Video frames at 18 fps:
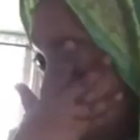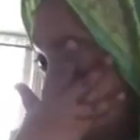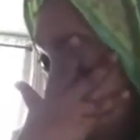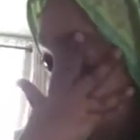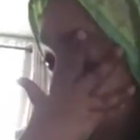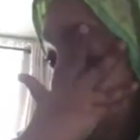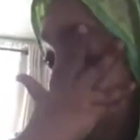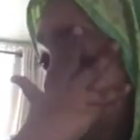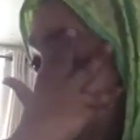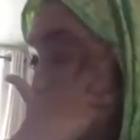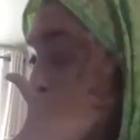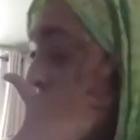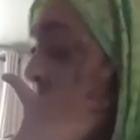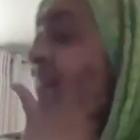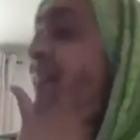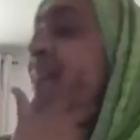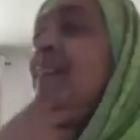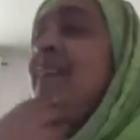Lord! I
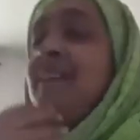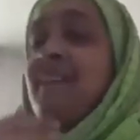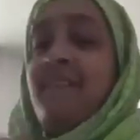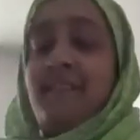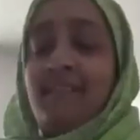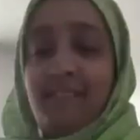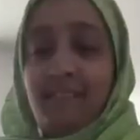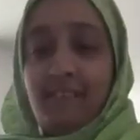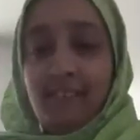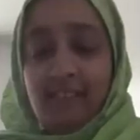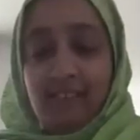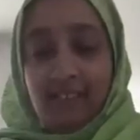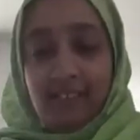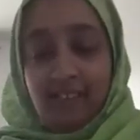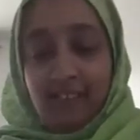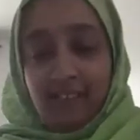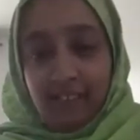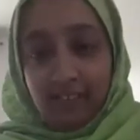like it when Fatima
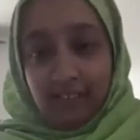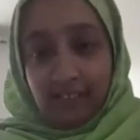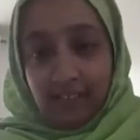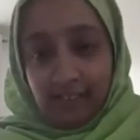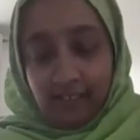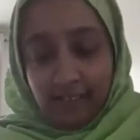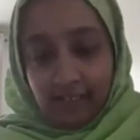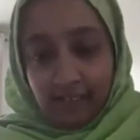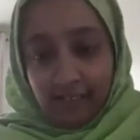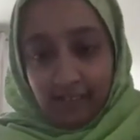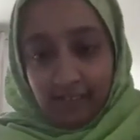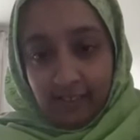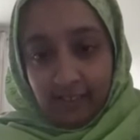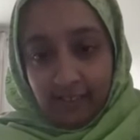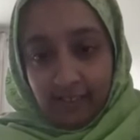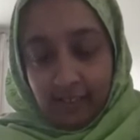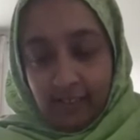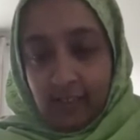brings her niece.
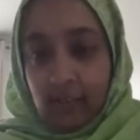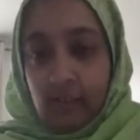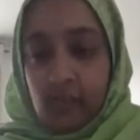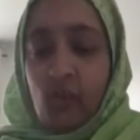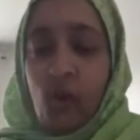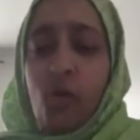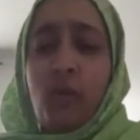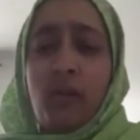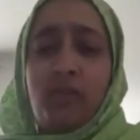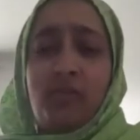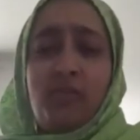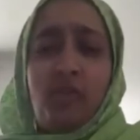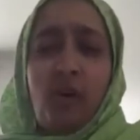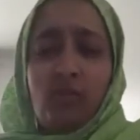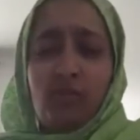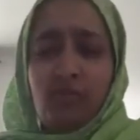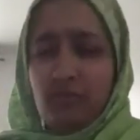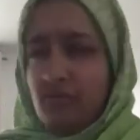I no, like it
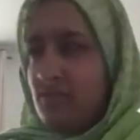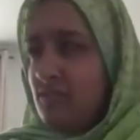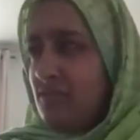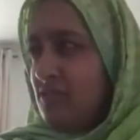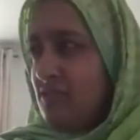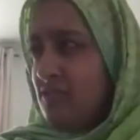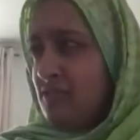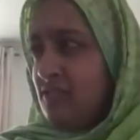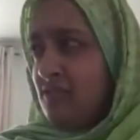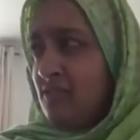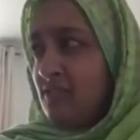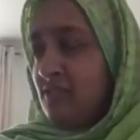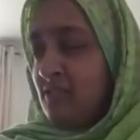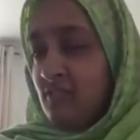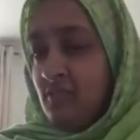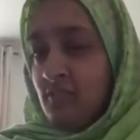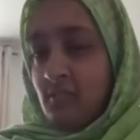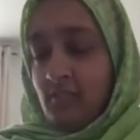when Shawaza comes
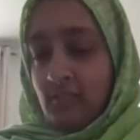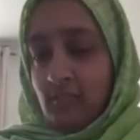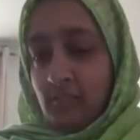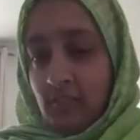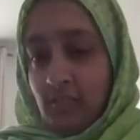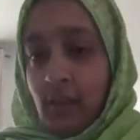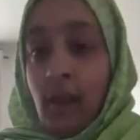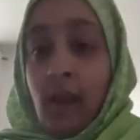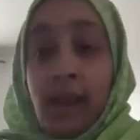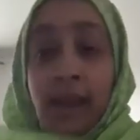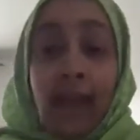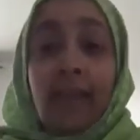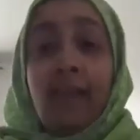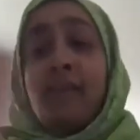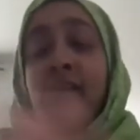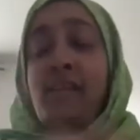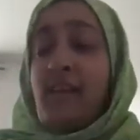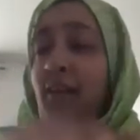oh. in the room too.
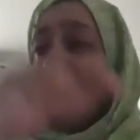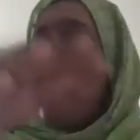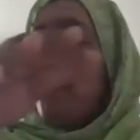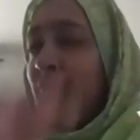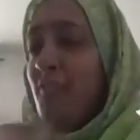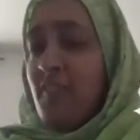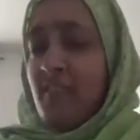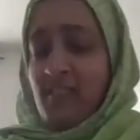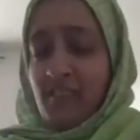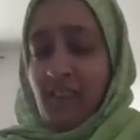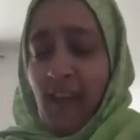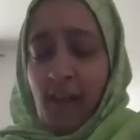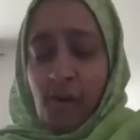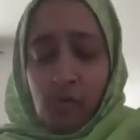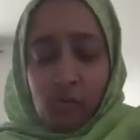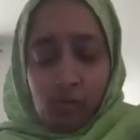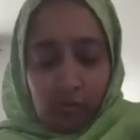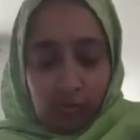Hey, I'm finished oh.
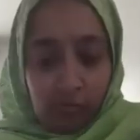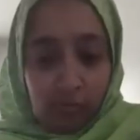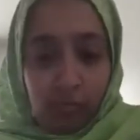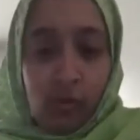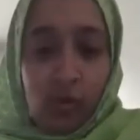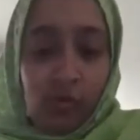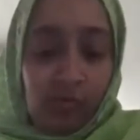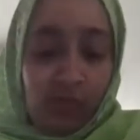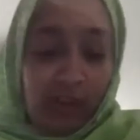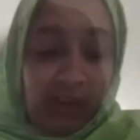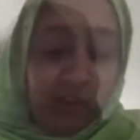now. Move it.